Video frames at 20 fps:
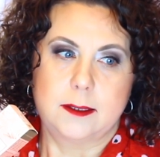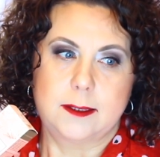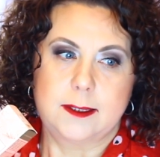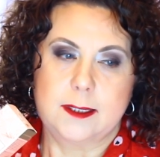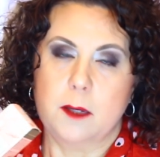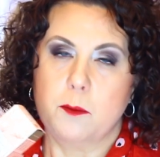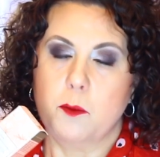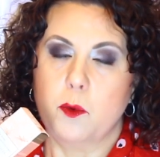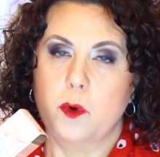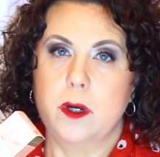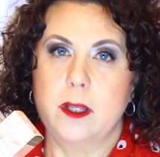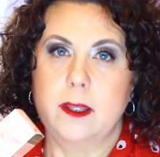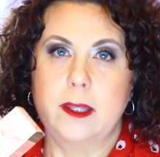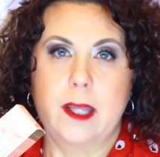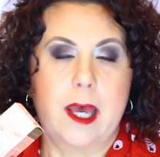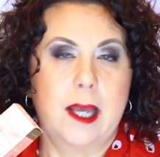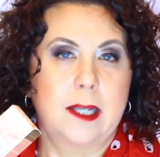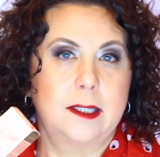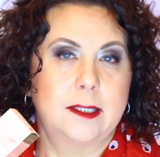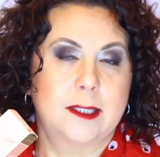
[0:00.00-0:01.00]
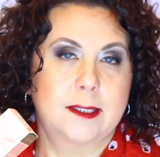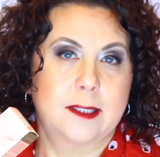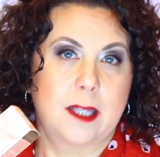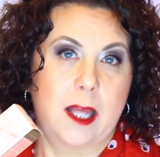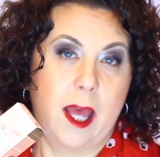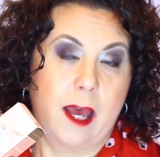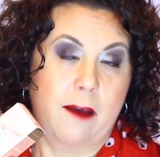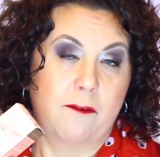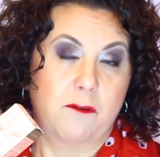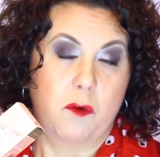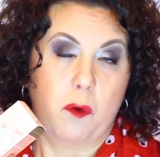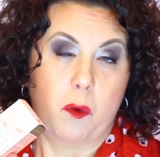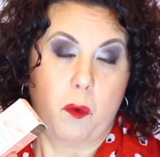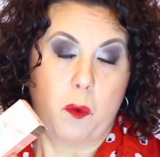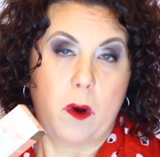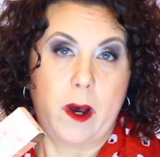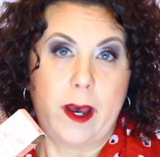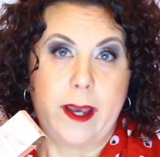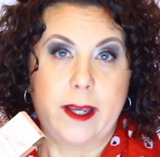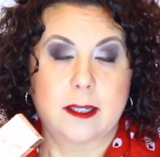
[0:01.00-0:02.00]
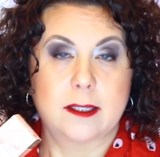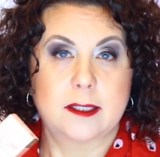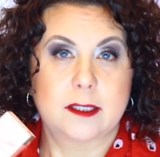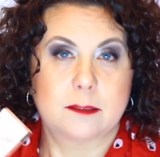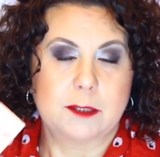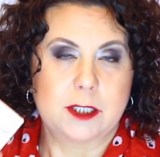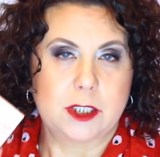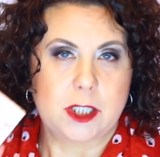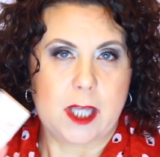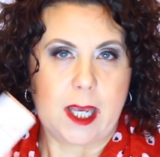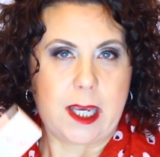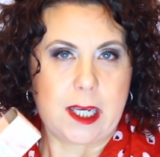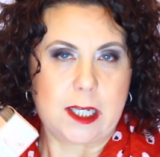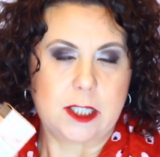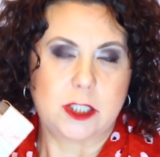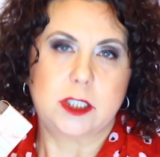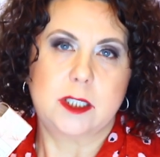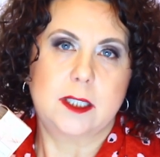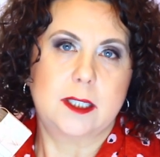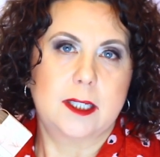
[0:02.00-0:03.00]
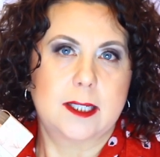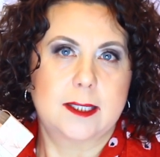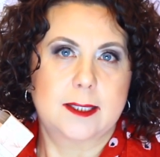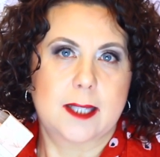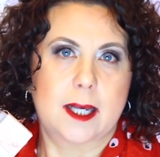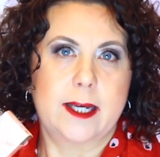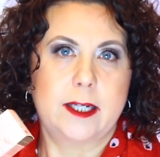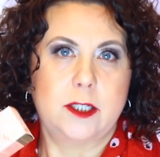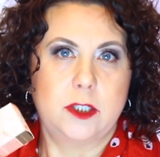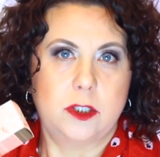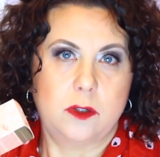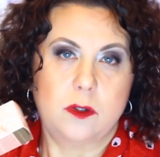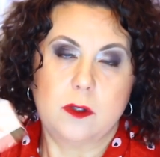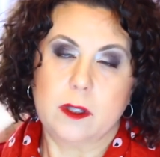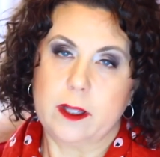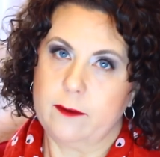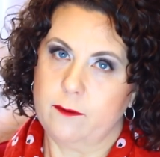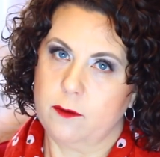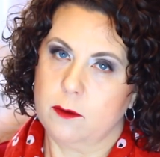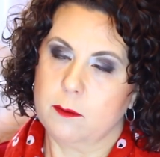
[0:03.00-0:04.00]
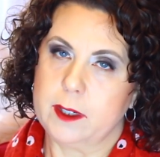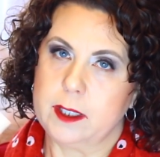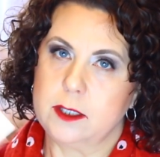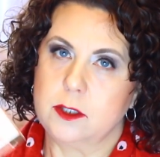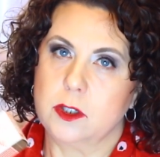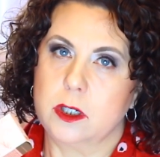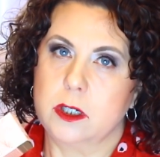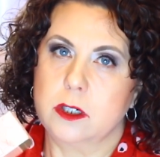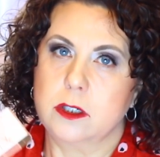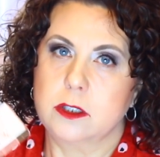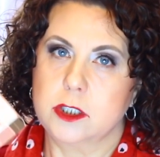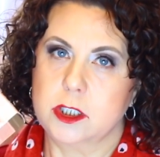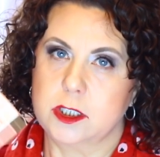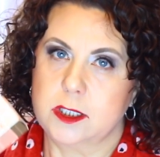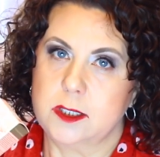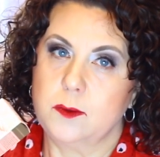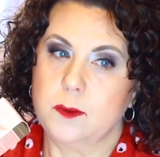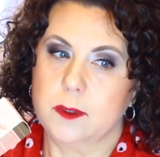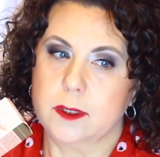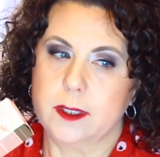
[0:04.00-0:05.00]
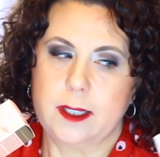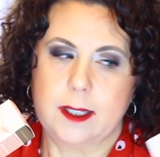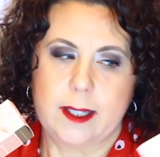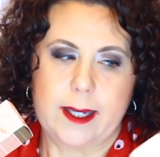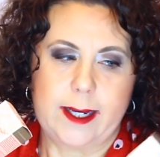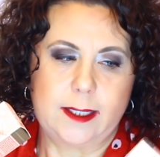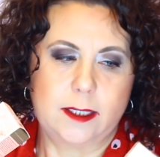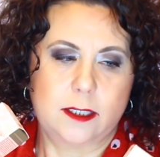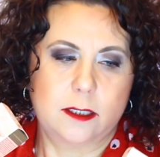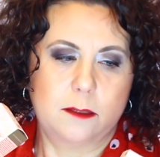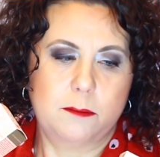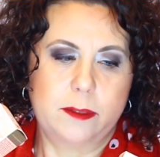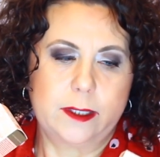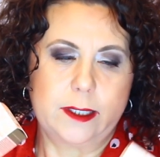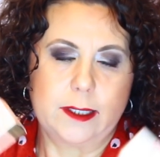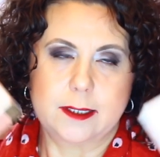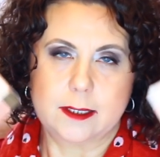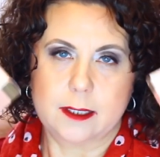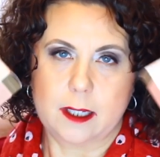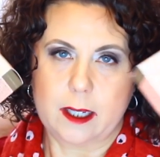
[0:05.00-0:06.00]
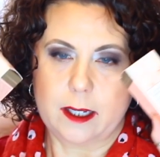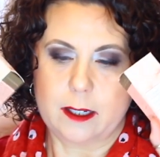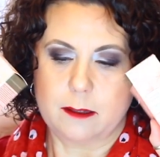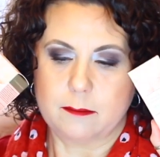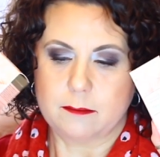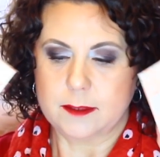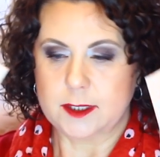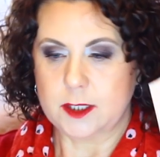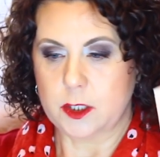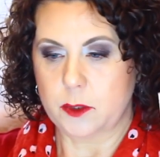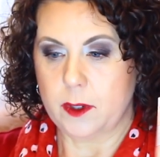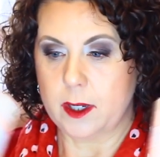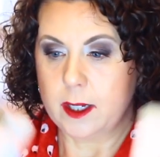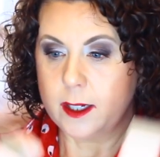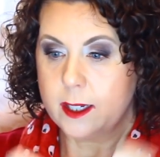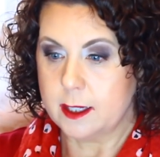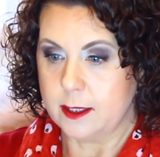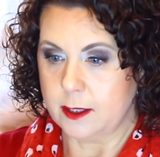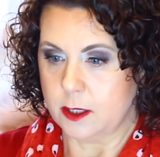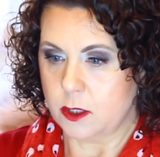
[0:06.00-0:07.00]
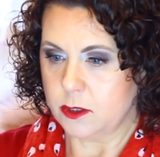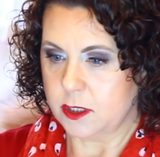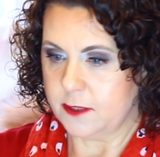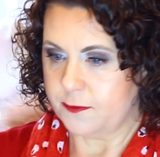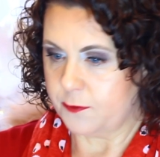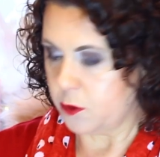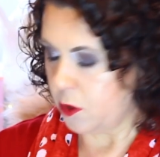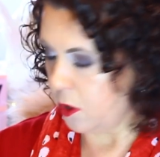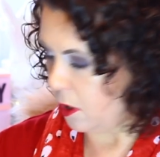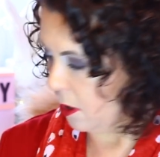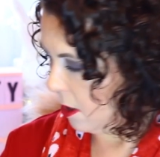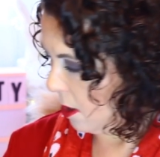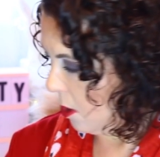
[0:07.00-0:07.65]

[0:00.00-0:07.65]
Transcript: someone that doesn't have quite as much aging as I do. Like for my daughter, she really liked it. But um, so I got those for